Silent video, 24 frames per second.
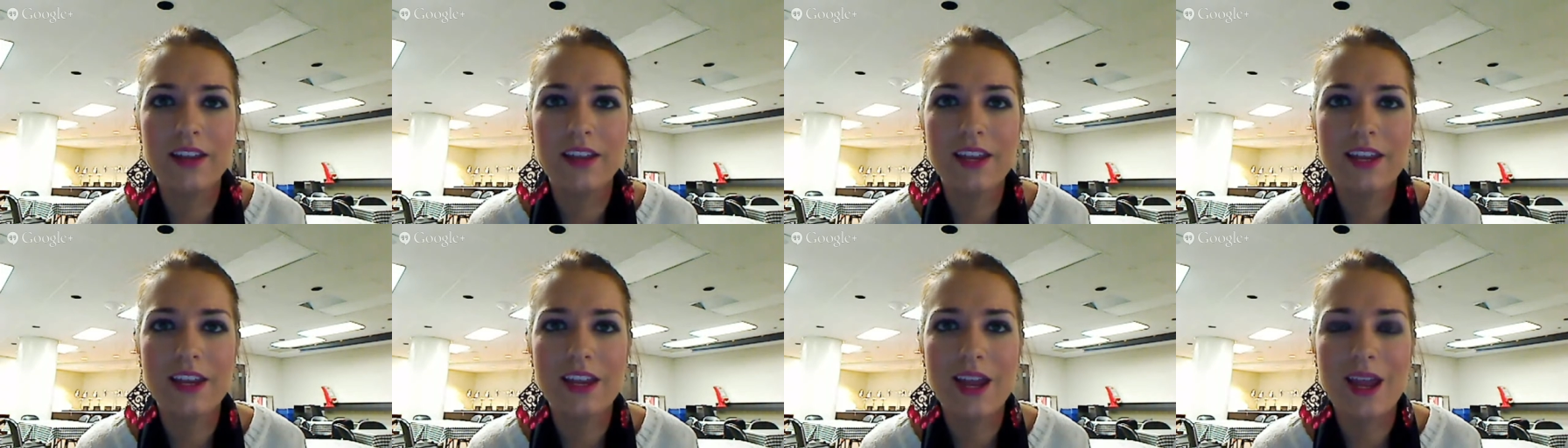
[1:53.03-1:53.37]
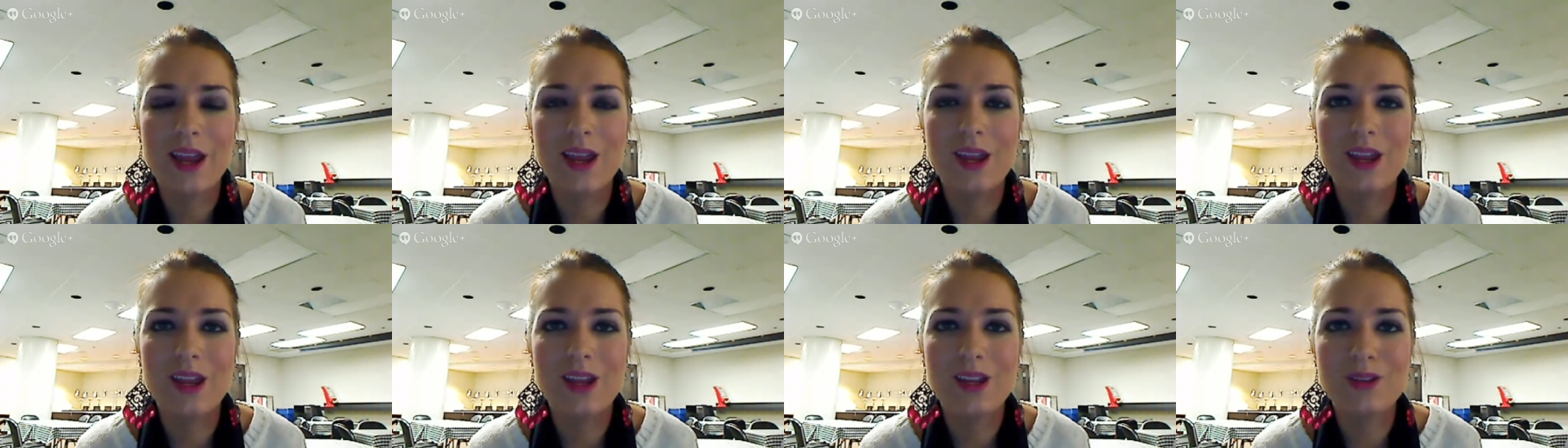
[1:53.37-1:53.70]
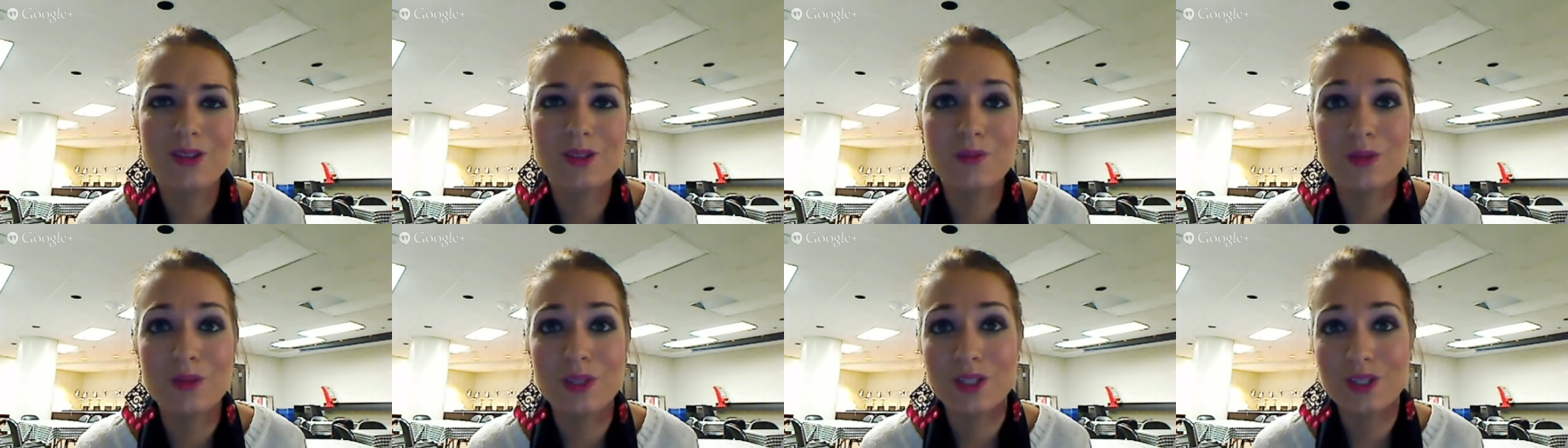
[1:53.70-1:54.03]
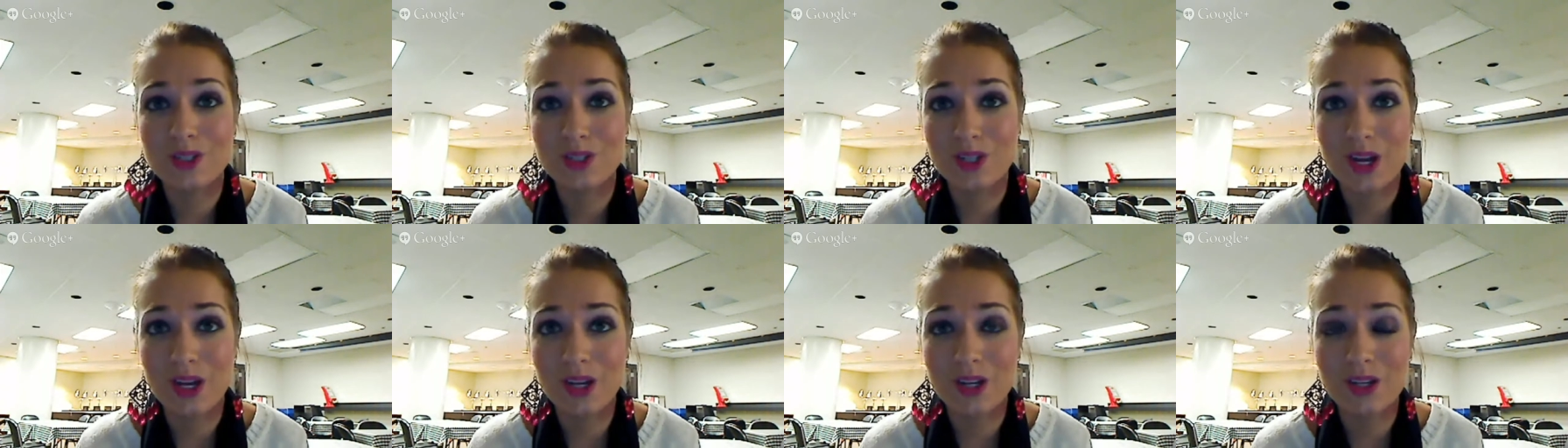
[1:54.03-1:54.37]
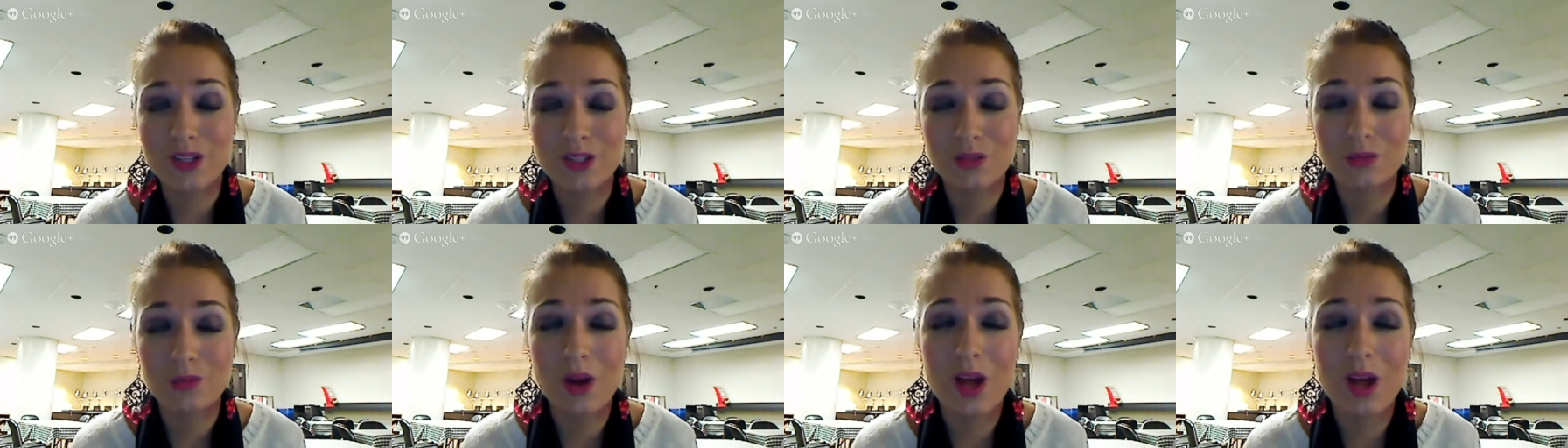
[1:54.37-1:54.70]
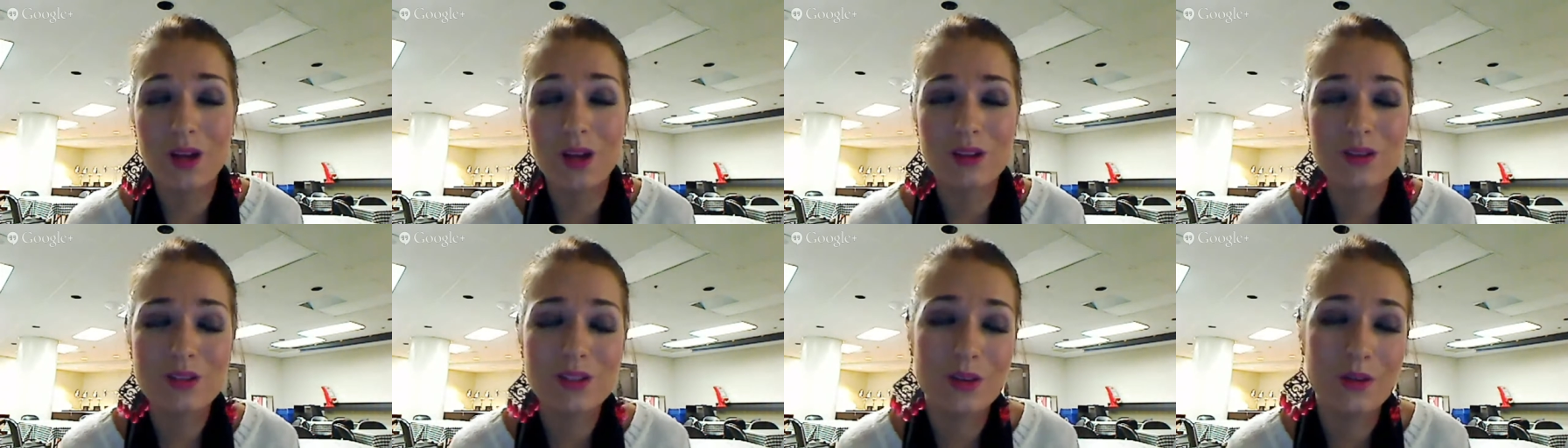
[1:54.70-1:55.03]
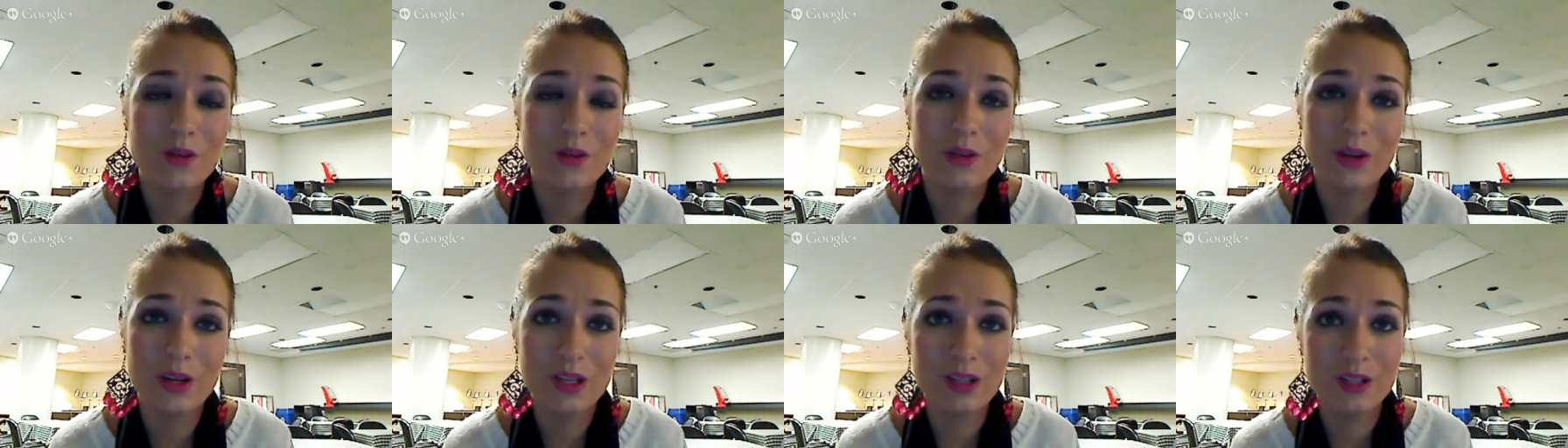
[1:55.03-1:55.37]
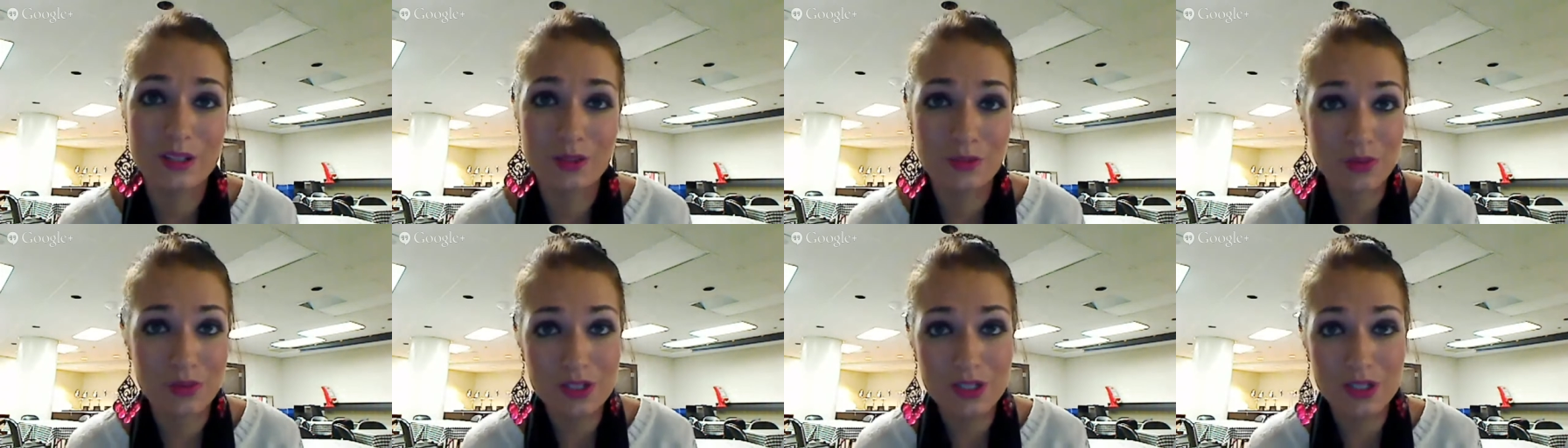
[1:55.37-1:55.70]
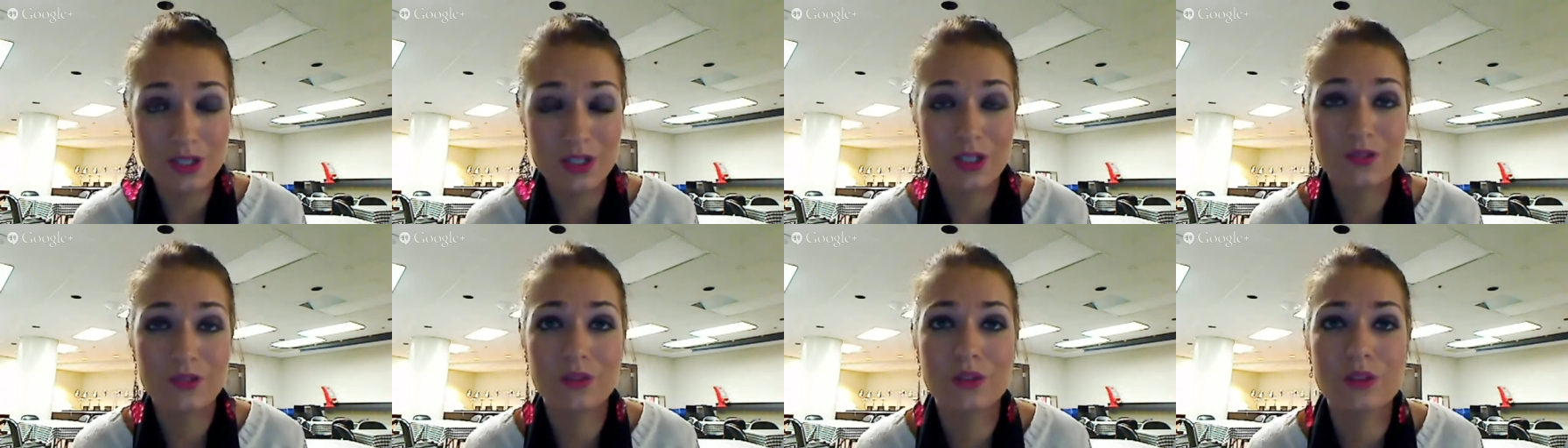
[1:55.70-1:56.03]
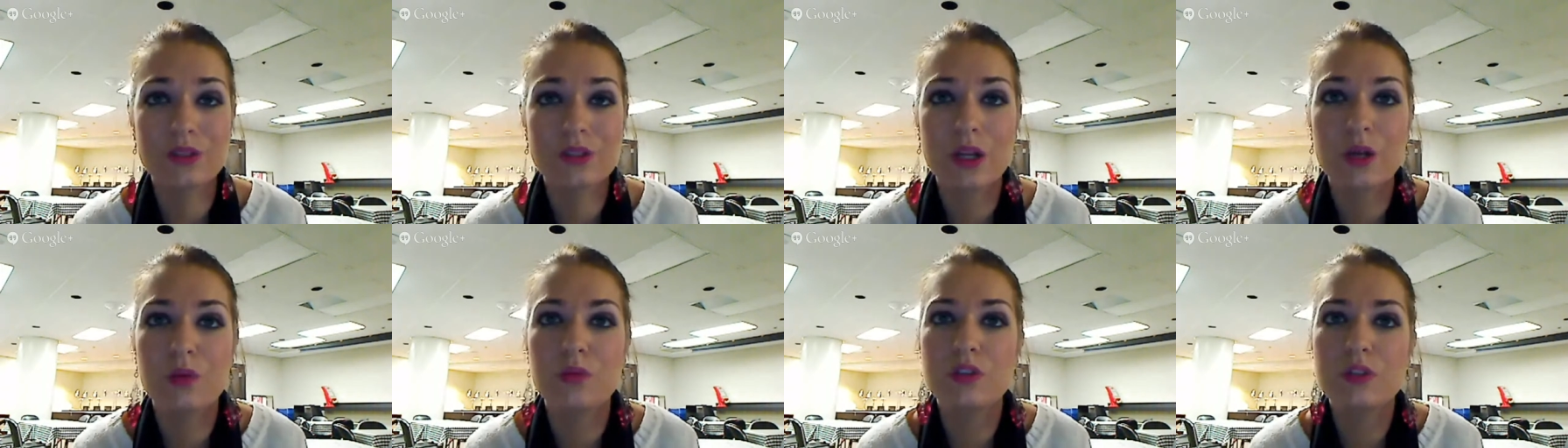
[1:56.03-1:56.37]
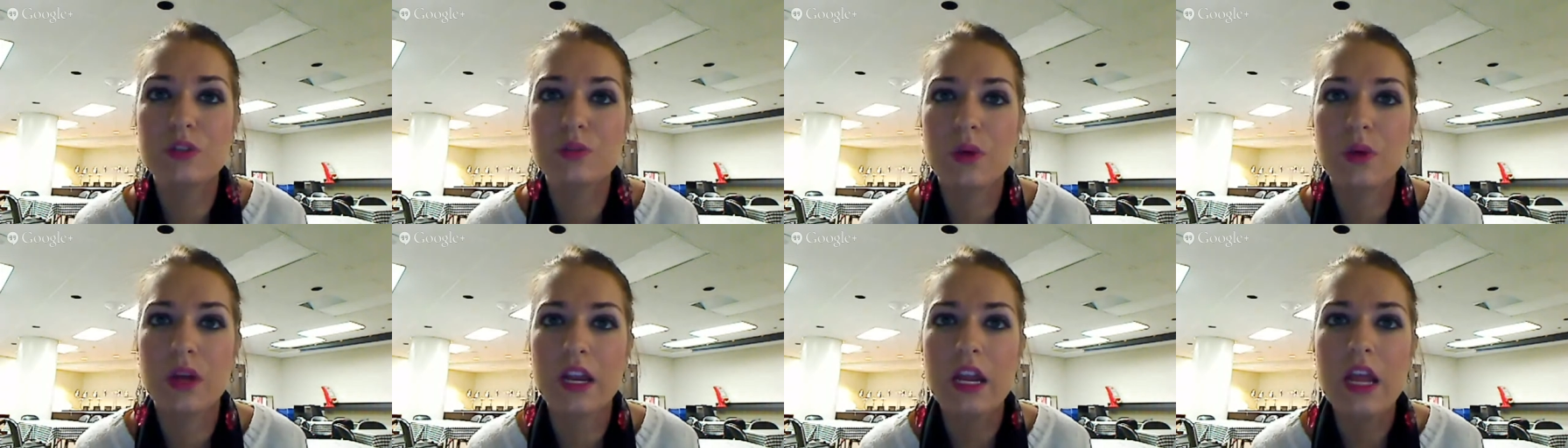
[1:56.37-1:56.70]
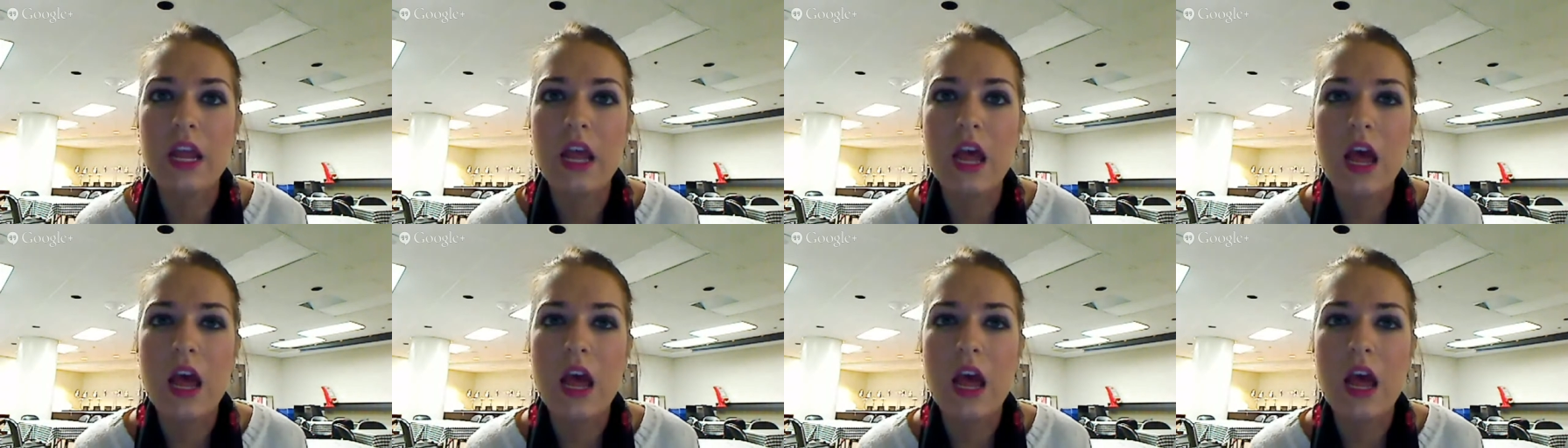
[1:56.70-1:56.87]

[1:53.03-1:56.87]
he speaks Czech as well, so English wasn't his first language, but